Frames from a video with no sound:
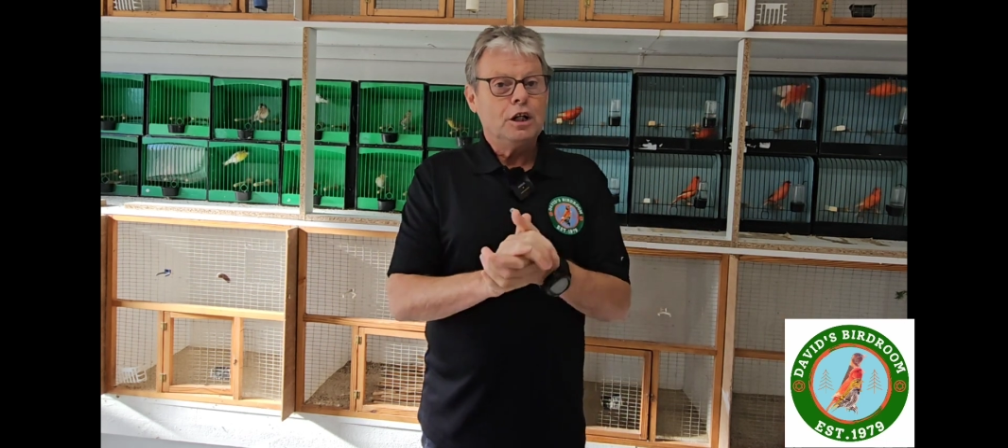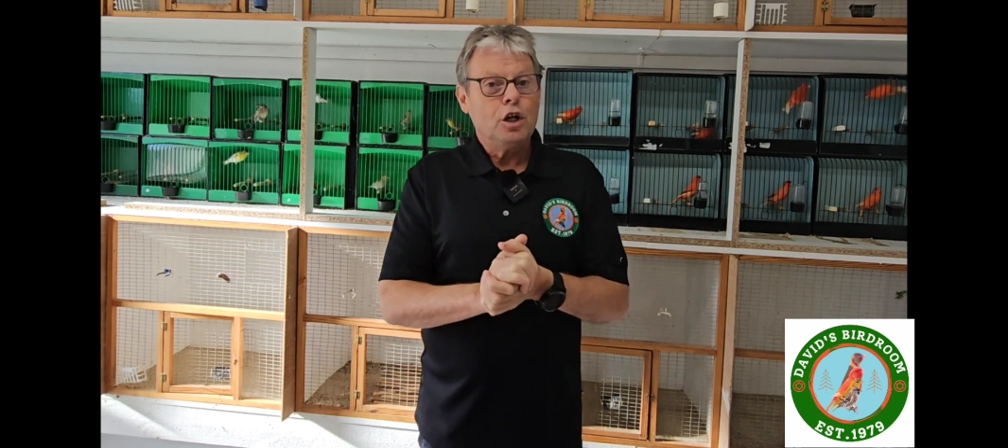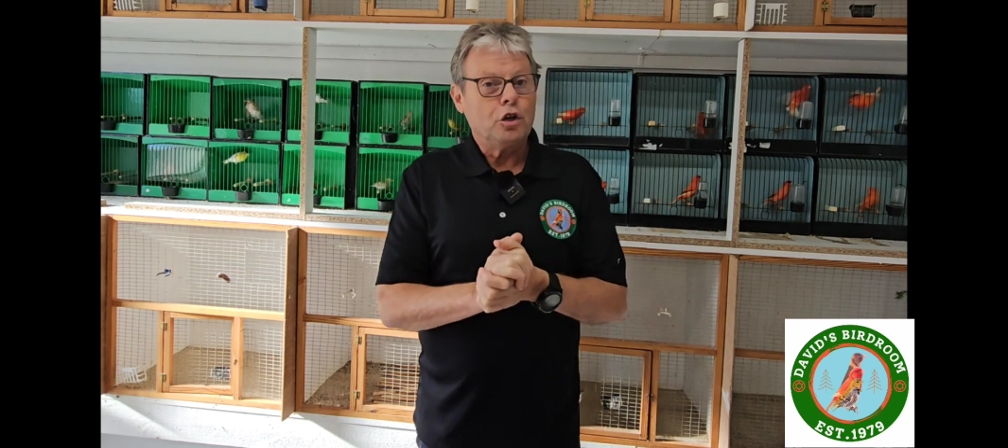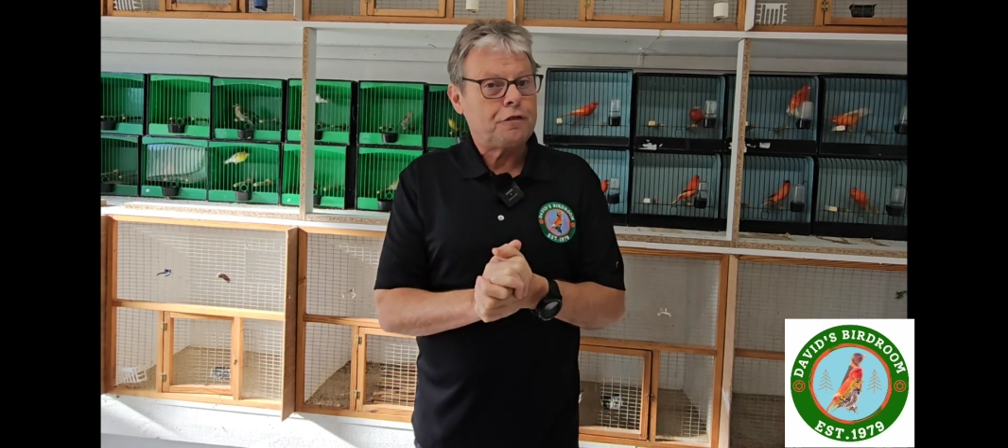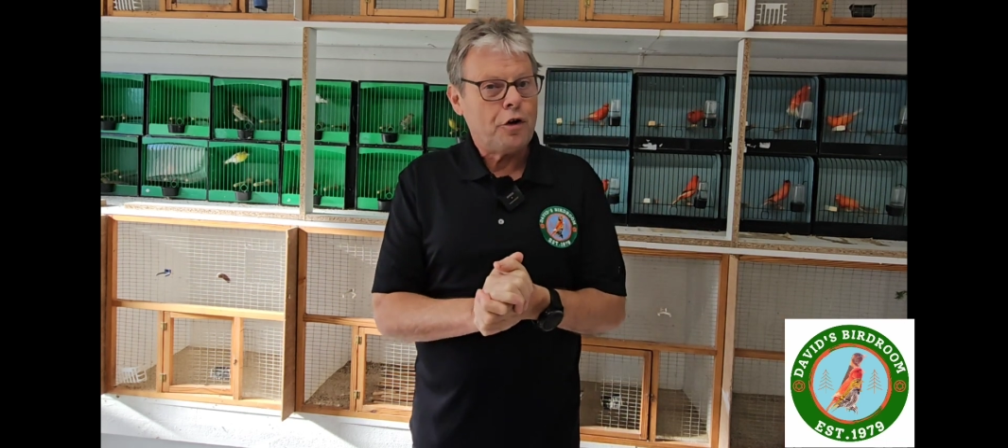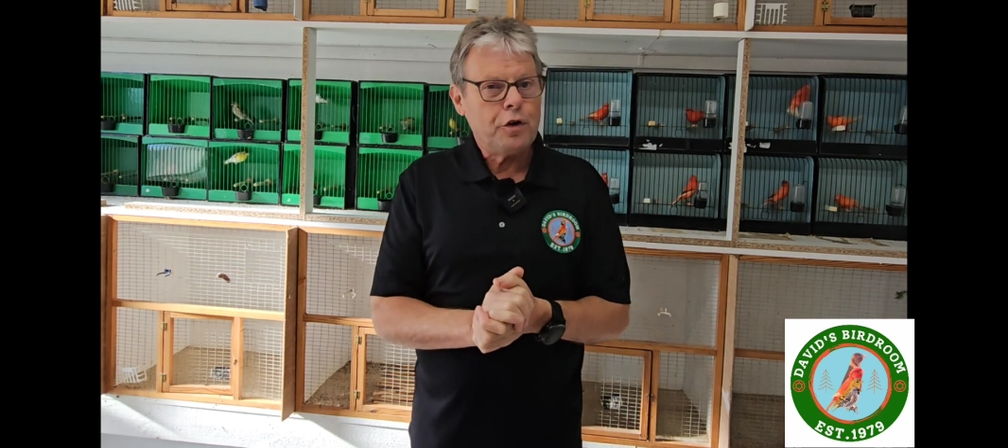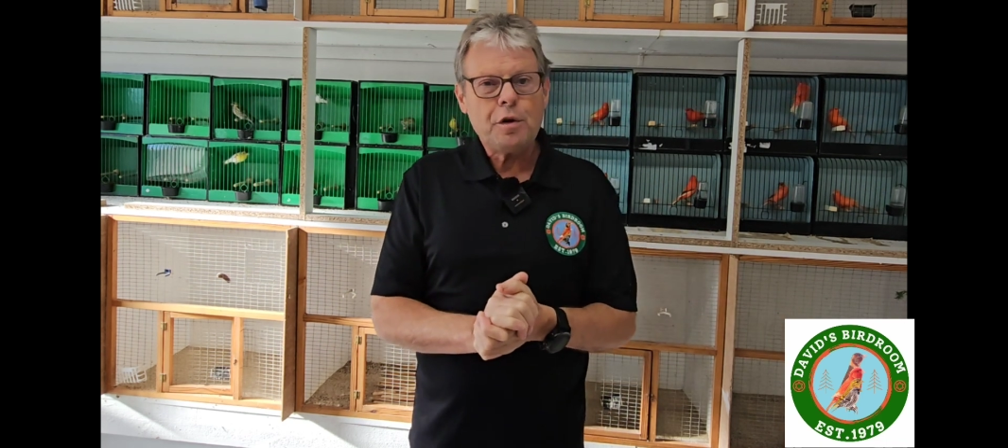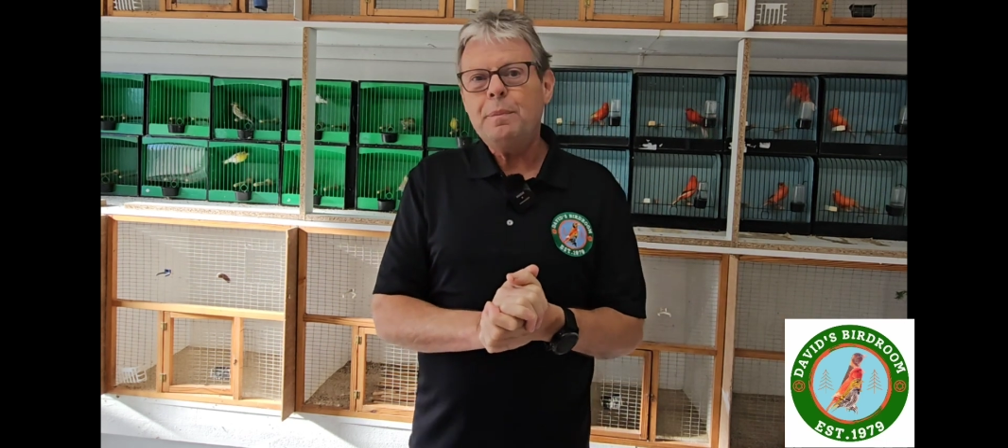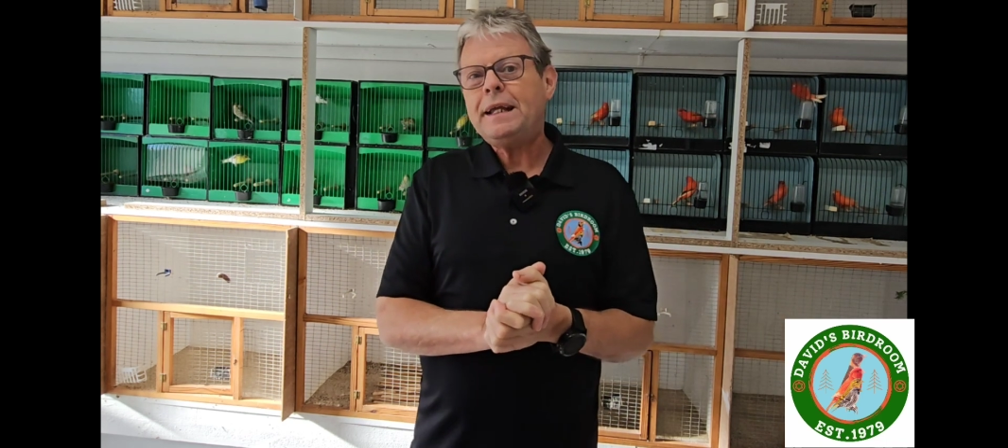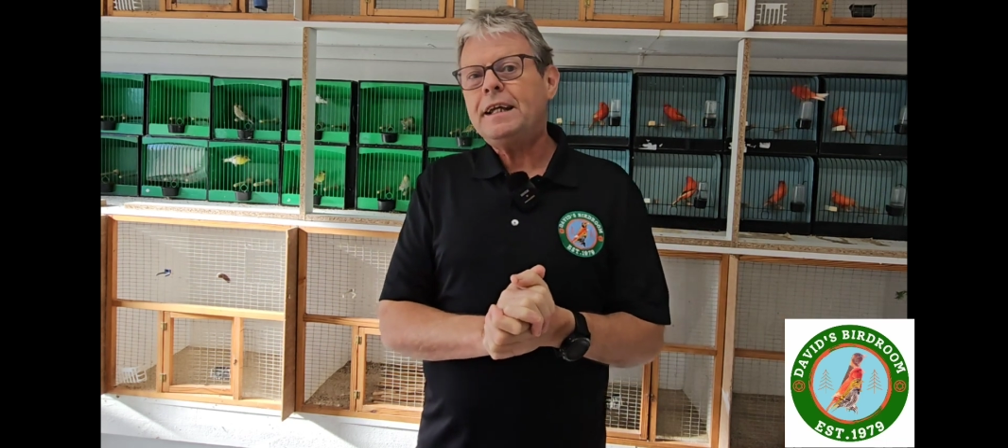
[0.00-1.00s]
Look forward to
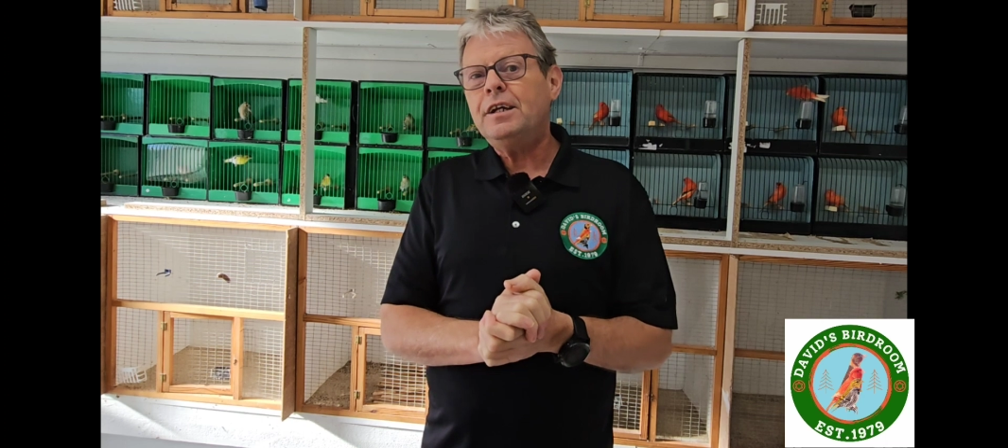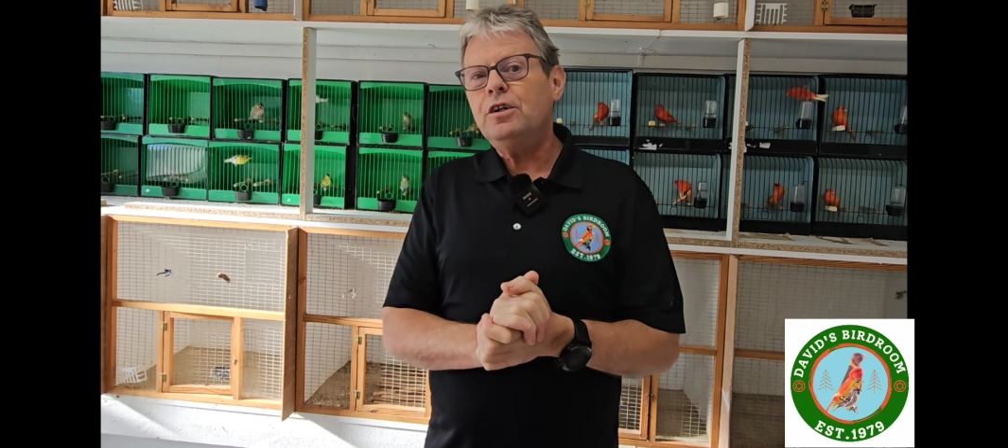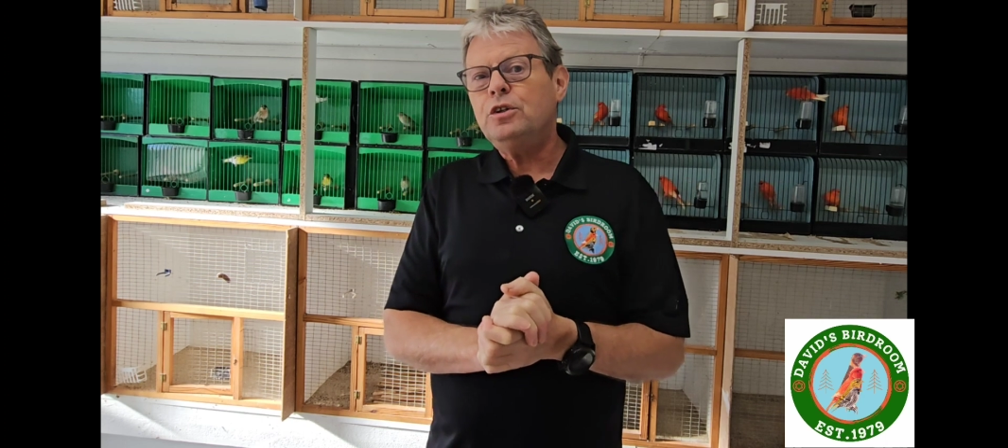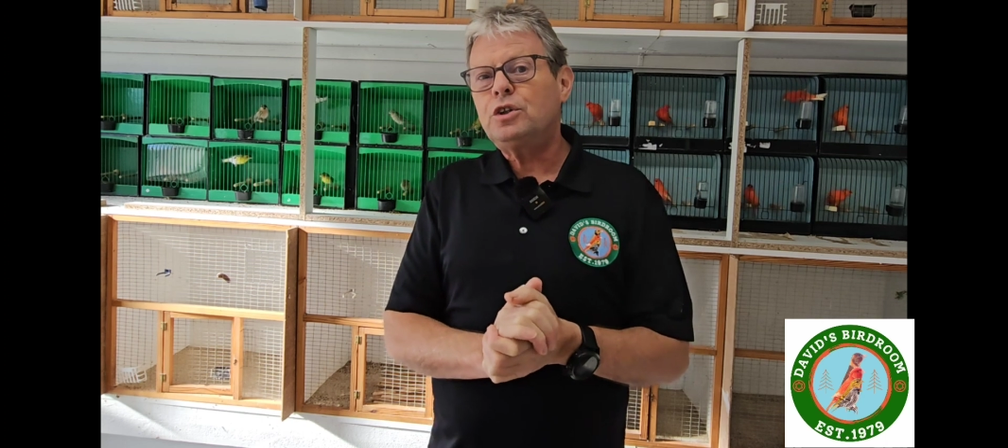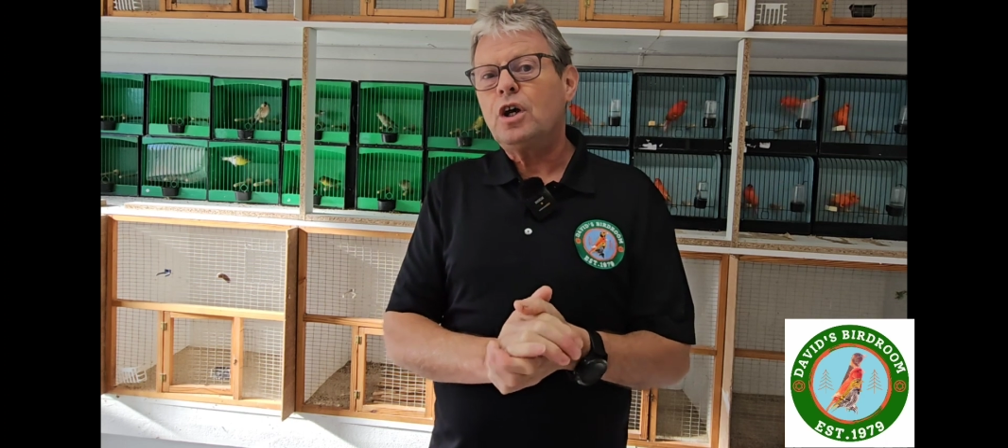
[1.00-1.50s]
meeting you